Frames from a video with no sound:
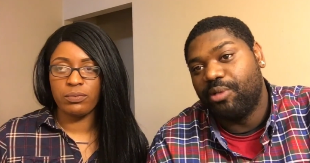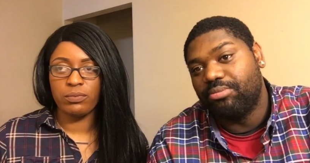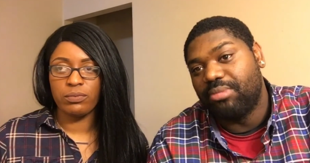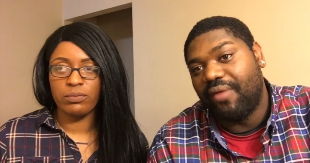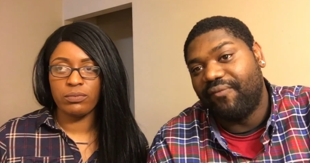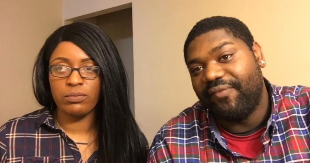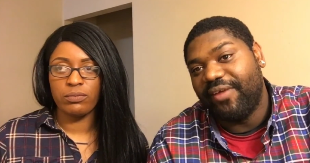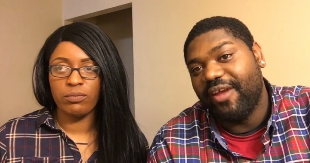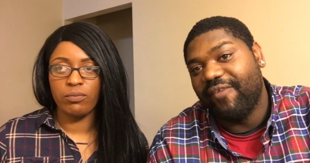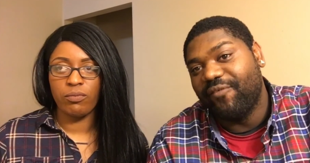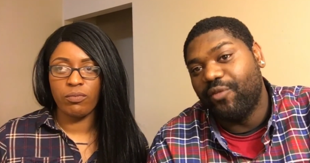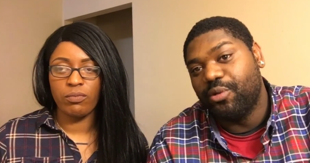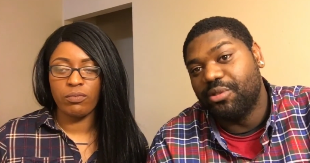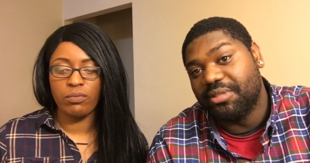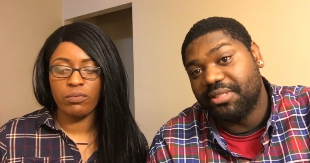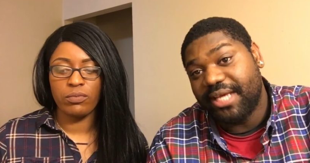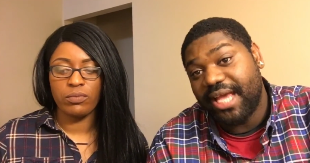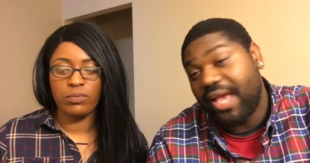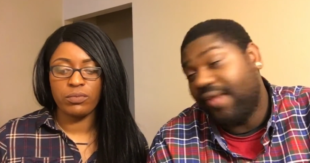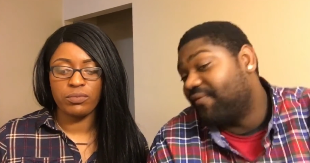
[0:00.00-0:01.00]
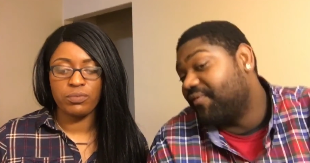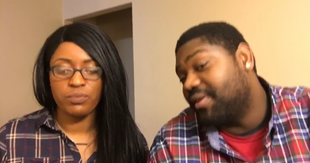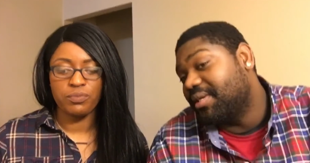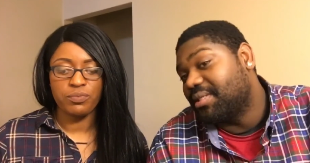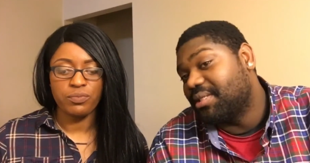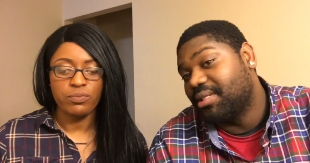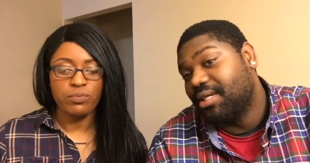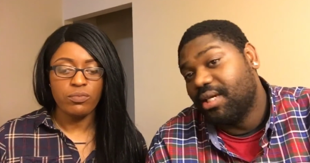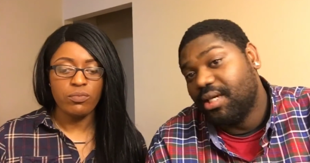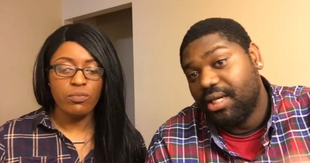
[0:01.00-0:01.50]
Speaker 1: wings. My favorite food is
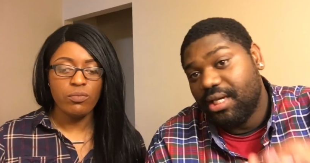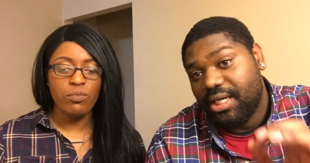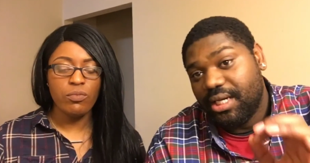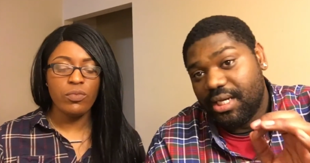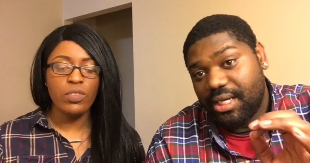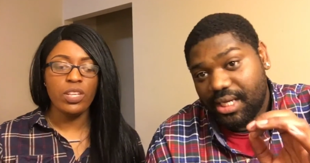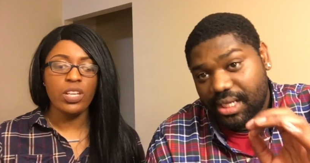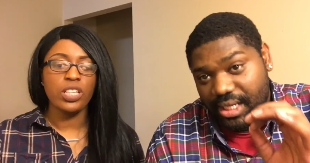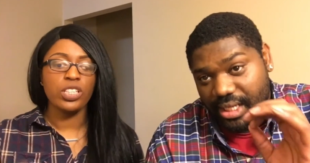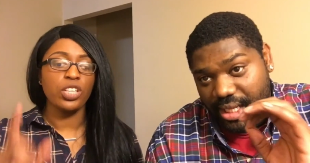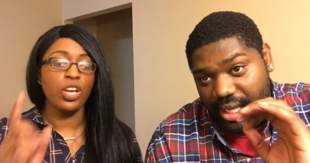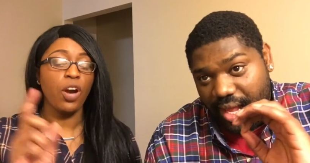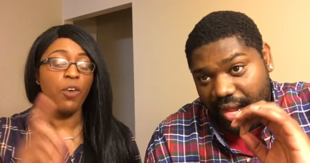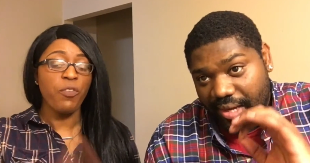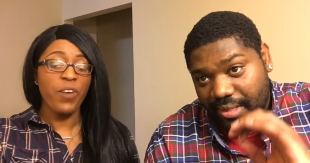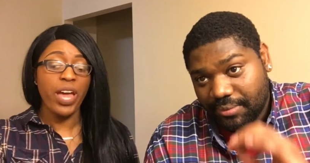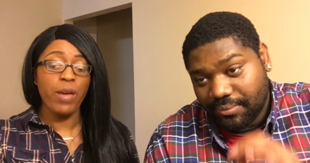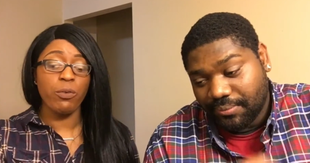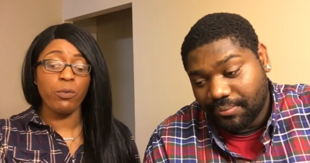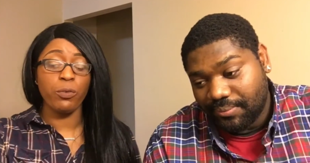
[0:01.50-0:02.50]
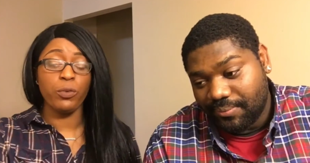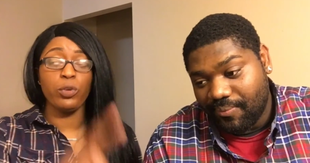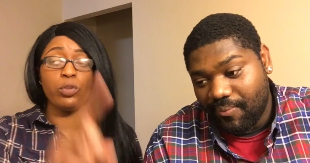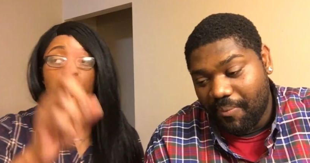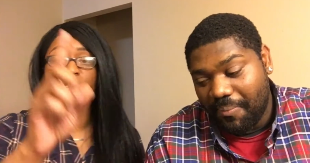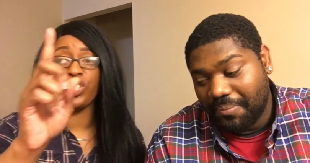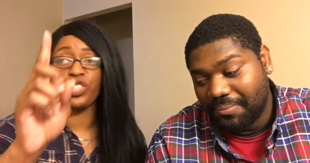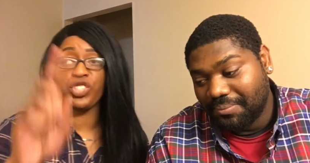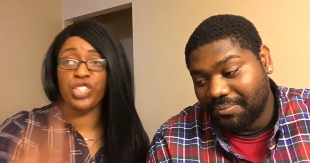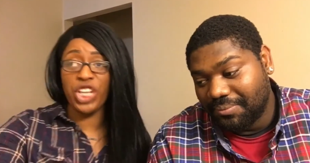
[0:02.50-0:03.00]
catfish.
Speaker 2: Your favorite
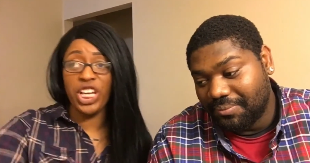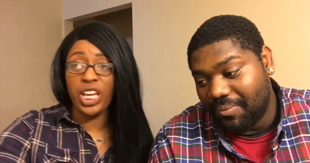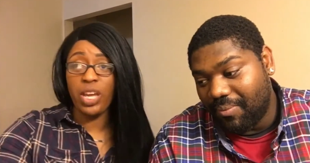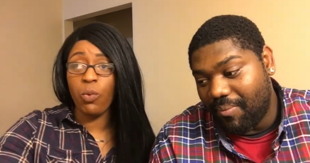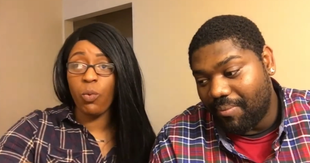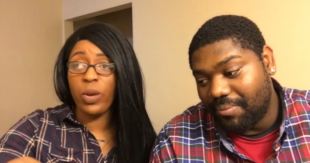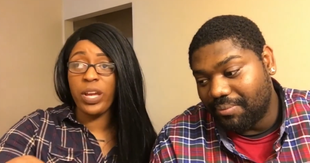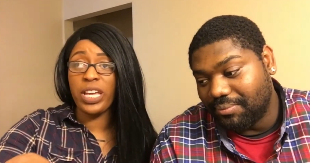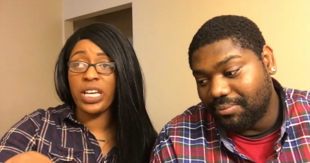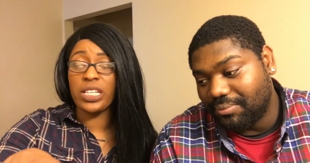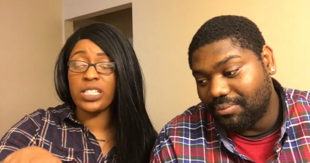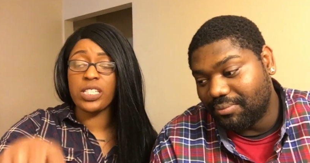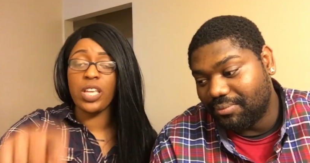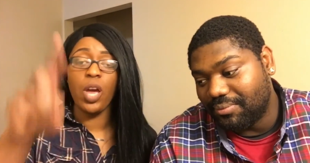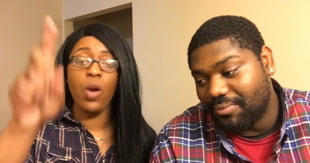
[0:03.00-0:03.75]
food is chicken wings